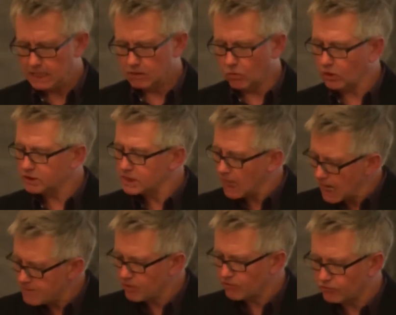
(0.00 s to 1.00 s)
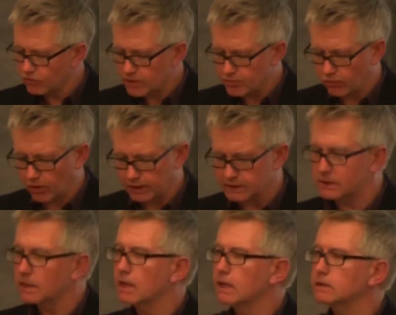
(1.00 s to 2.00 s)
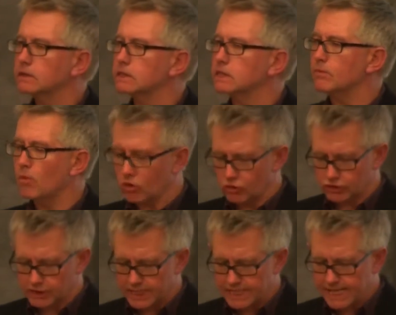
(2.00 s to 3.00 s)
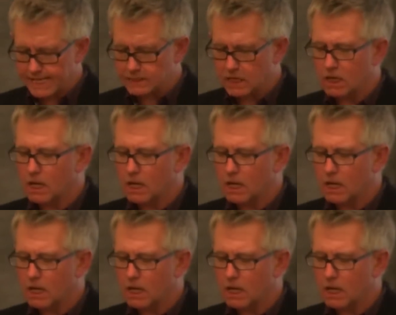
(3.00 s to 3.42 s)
What type of free press does a democracy need?